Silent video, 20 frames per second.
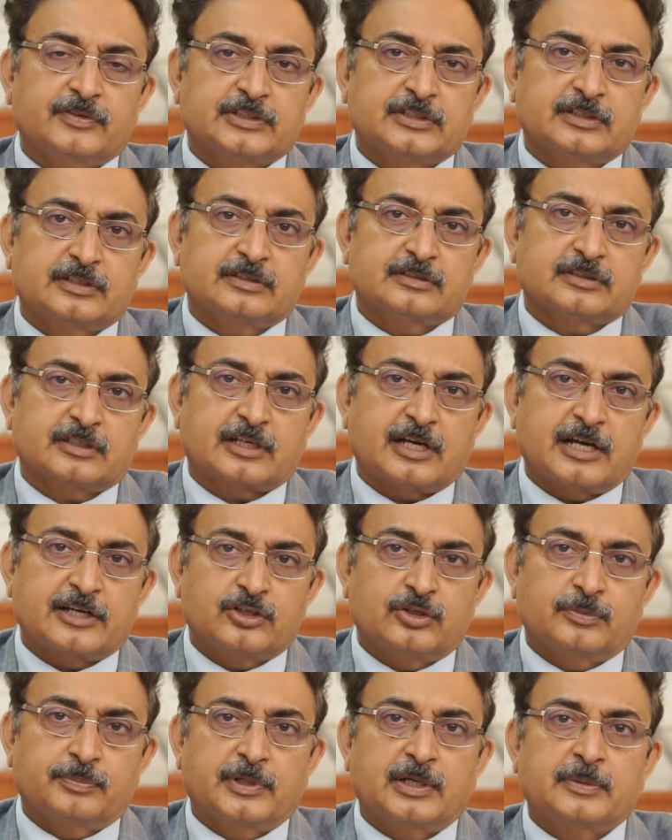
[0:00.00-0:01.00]
which is the
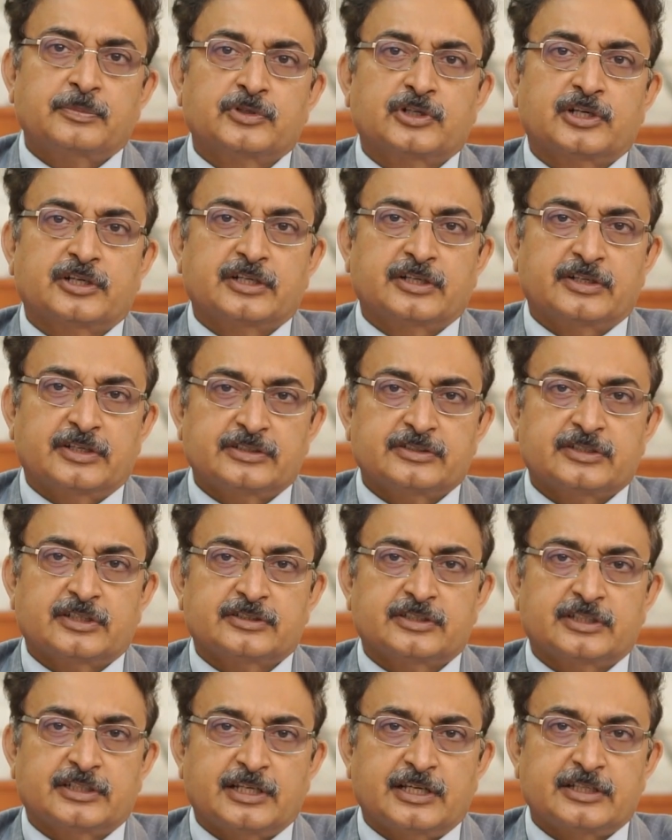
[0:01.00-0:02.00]
cardiopulmonary
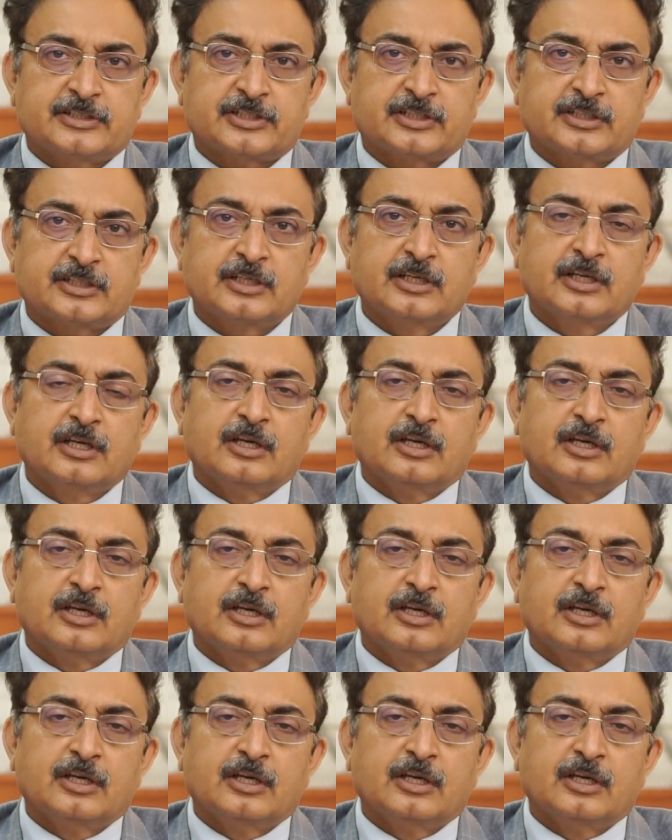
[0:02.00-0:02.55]
resuscitation,